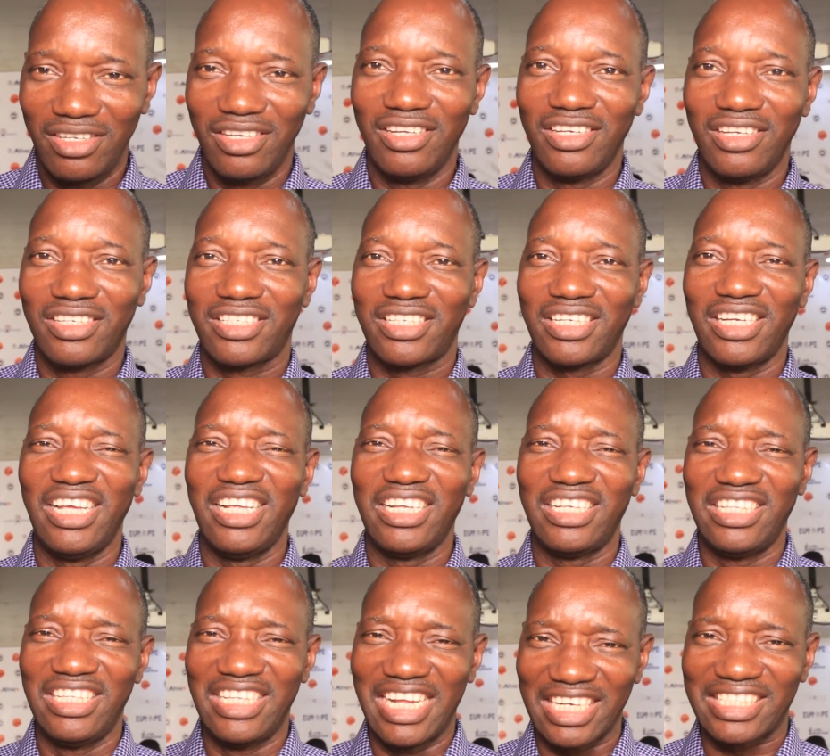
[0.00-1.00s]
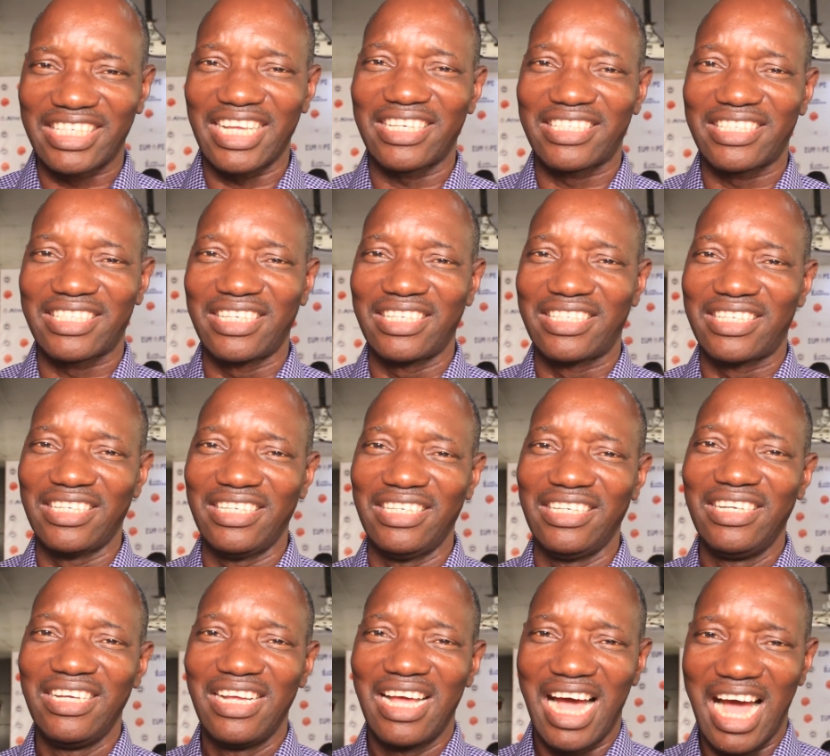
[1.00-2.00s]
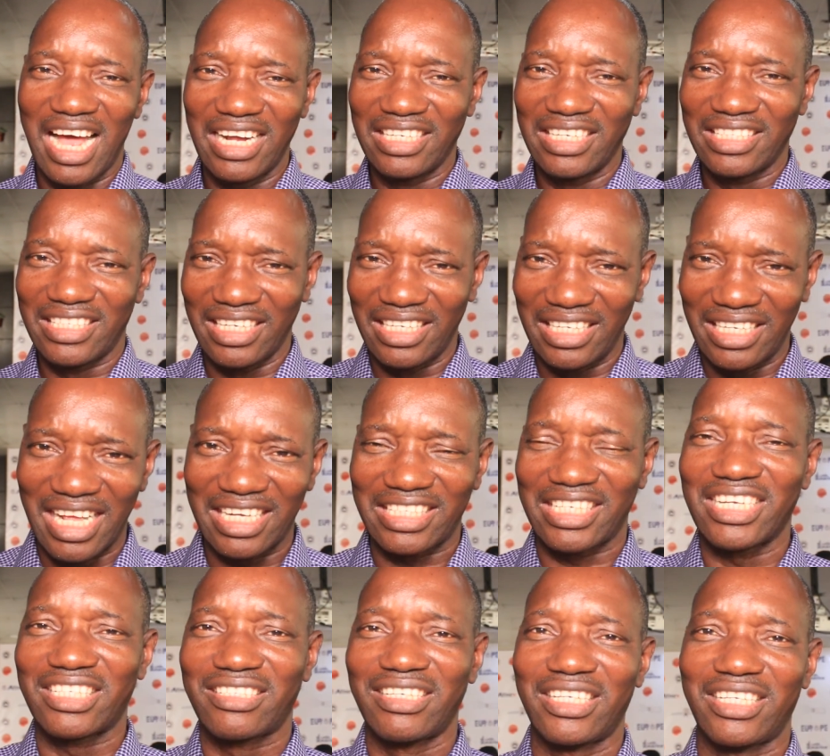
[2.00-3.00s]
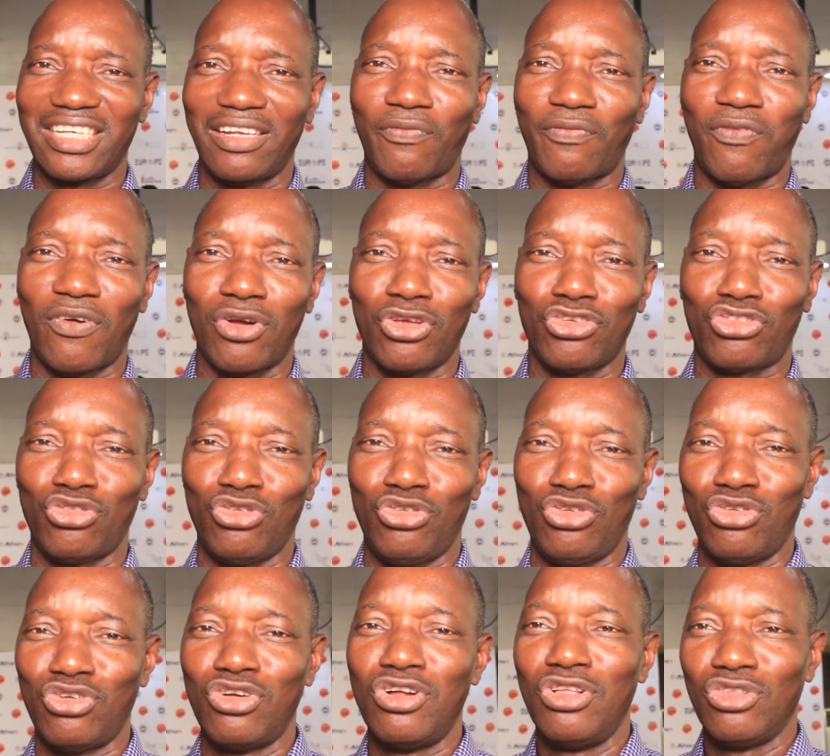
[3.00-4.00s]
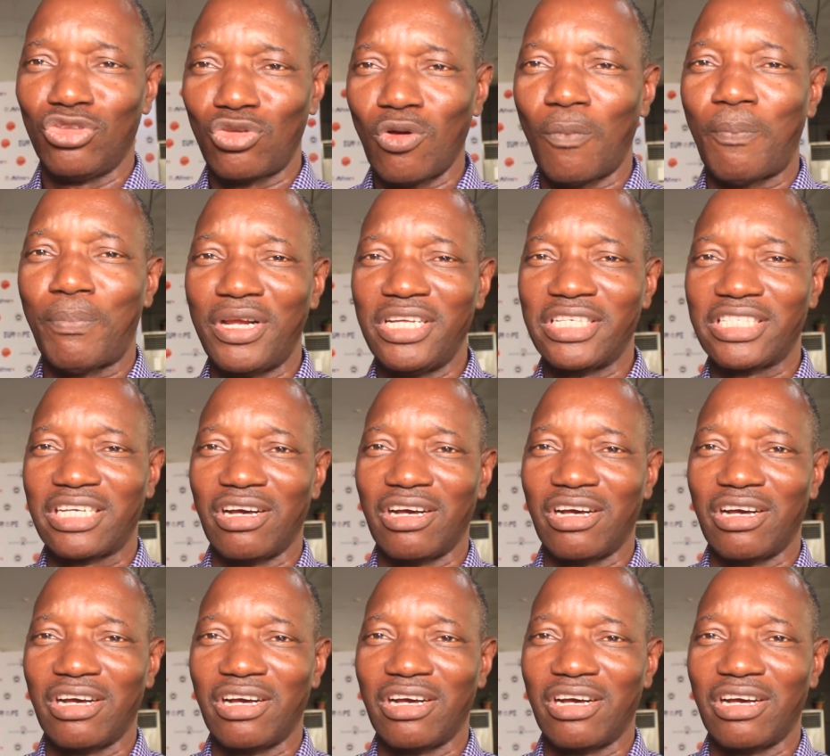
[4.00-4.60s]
is a necessity, and it's a necessary thing for us to do, to praise